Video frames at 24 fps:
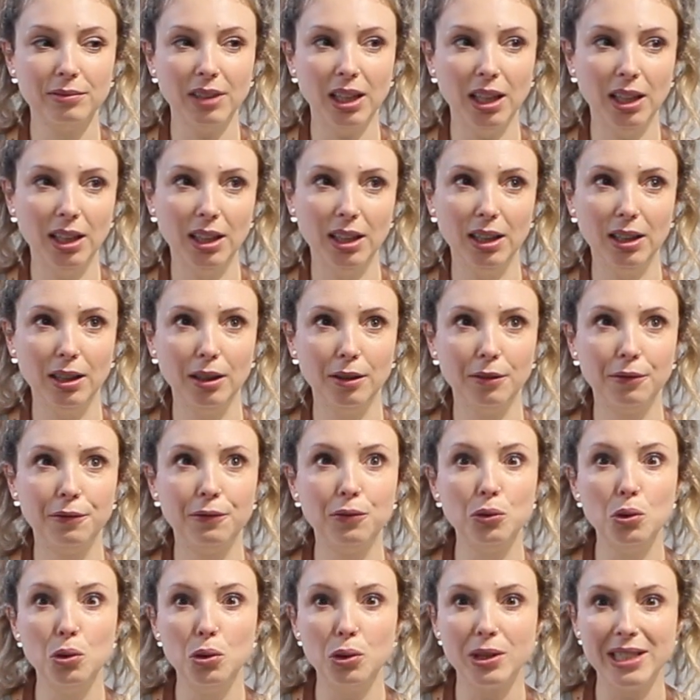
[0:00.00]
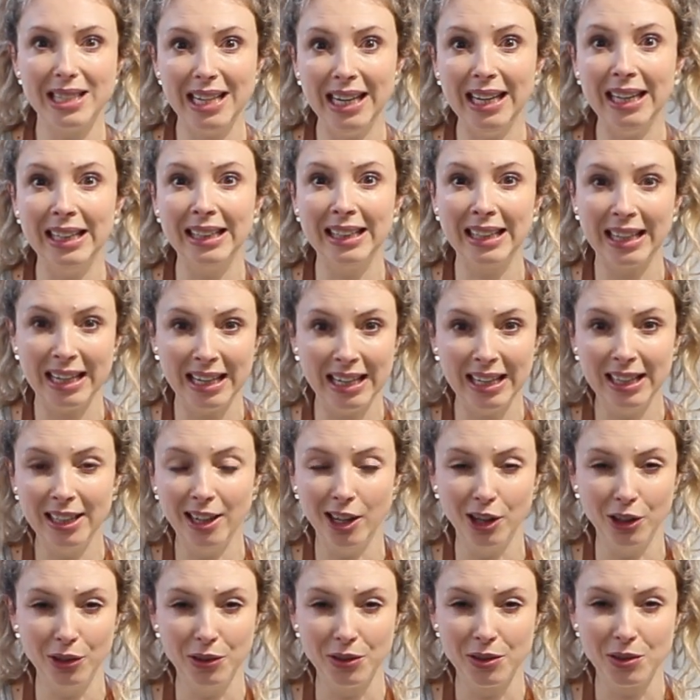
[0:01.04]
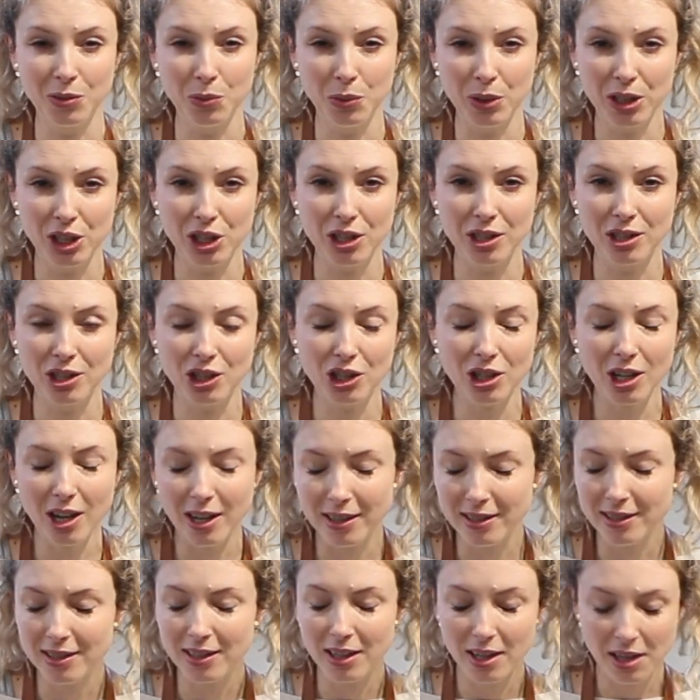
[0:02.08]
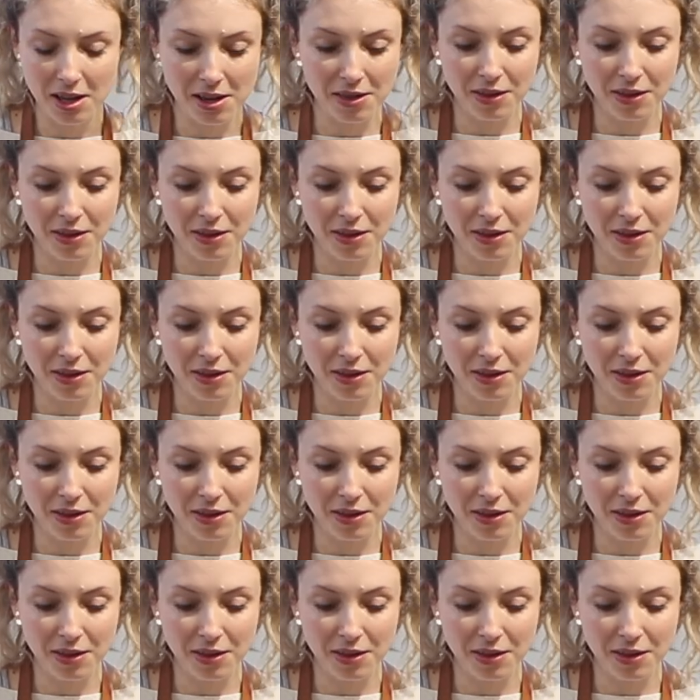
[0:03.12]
14 kilos, which is just,